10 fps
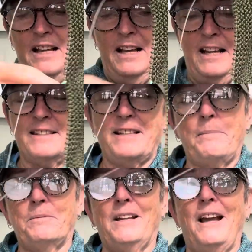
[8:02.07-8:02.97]

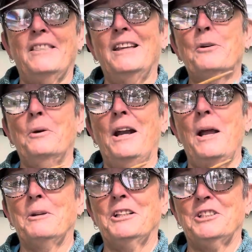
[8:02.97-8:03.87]
Except I think what
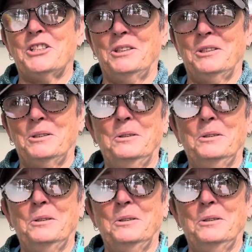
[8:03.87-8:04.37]
I'm going to do